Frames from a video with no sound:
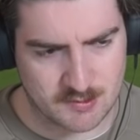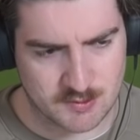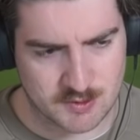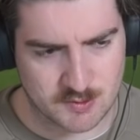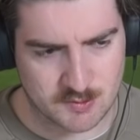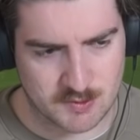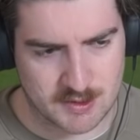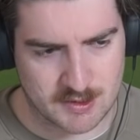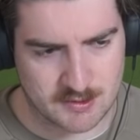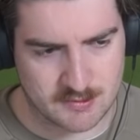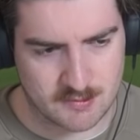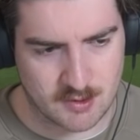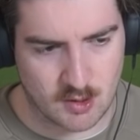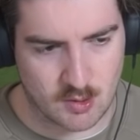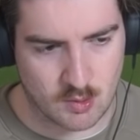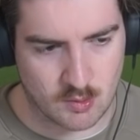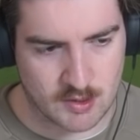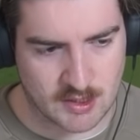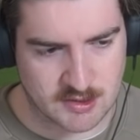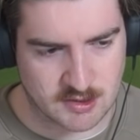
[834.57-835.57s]
It was a weird.
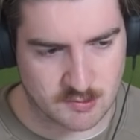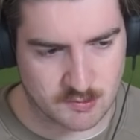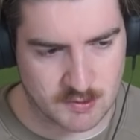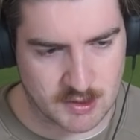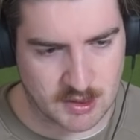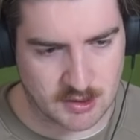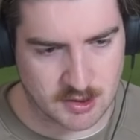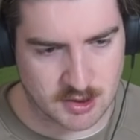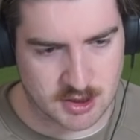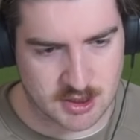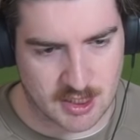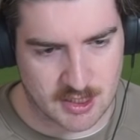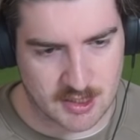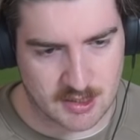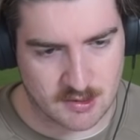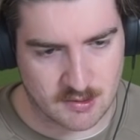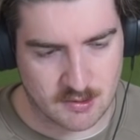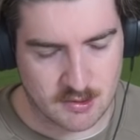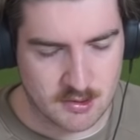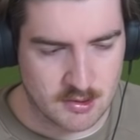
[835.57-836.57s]
Oh, that's a really good shot now.